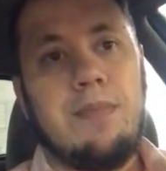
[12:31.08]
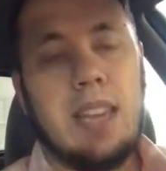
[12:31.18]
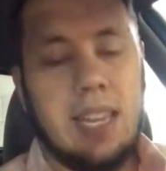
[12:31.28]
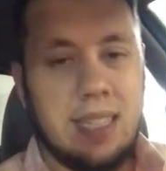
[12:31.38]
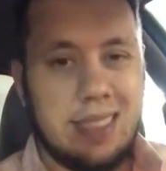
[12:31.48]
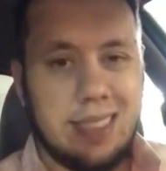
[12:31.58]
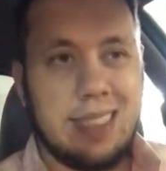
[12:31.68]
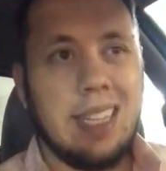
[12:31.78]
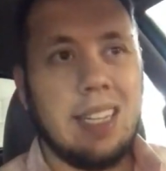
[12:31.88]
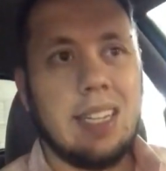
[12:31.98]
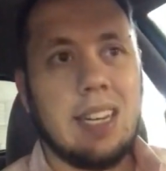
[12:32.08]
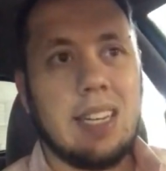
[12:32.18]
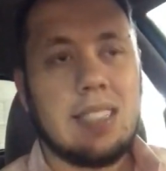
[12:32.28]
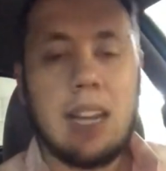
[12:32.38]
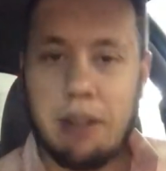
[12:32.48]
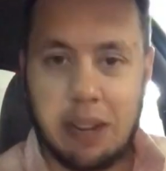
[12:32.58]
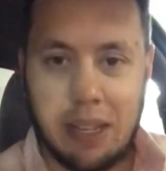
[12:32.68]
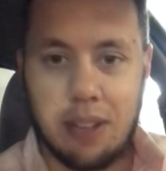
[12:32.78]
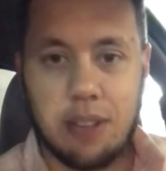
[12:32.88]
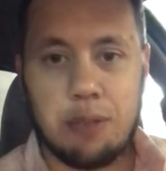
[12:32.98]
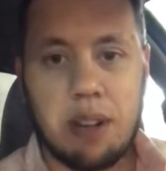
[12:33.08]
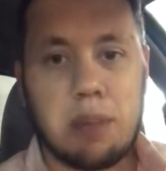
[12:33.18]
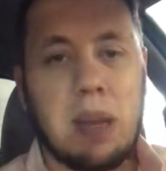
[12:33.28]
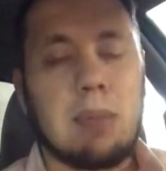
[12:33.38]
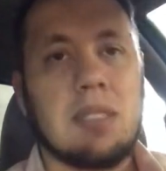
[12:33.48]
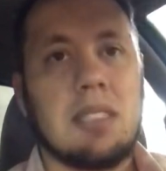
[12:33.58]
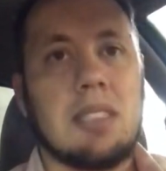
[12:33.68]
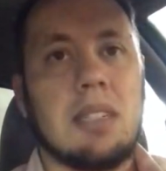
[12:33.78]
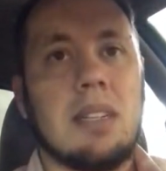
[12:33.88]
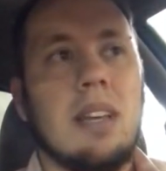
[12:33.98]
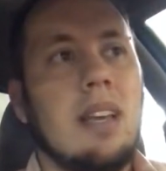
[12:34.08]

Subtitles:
He's the Tyreek Hill of the running back position.